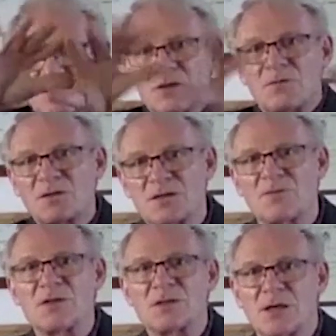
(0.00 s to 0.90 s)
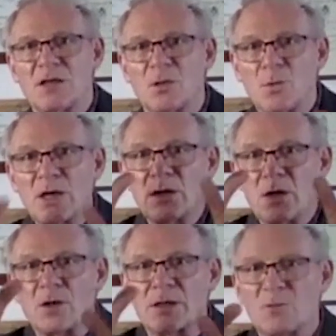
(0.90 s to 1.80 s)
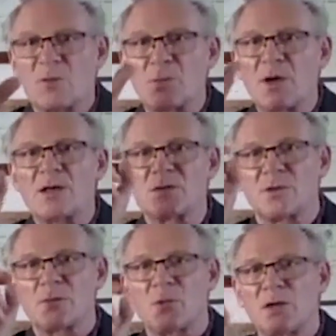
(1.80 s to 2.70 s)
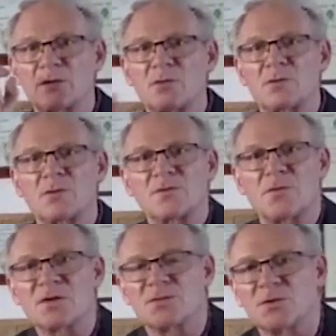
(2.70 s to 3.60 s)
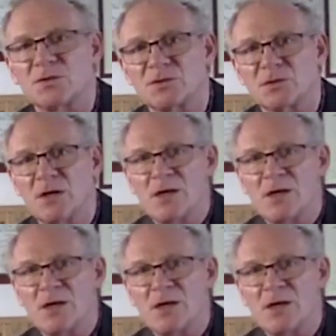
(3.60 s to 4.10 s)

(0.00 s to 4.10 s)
surface of the cell, and we lock them in place with a molecule called phosphorus,